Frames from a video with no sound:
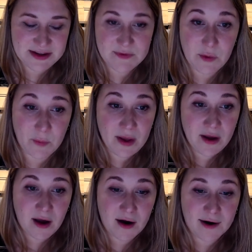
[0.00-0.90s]
So
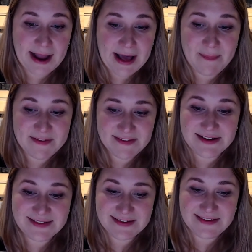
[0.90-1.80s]
our app as it
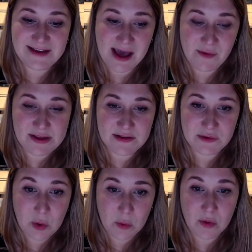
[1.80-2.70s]
exists now is
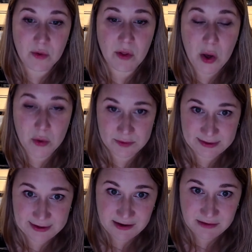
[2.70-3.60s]
local
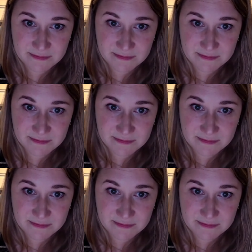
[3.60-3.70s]
only.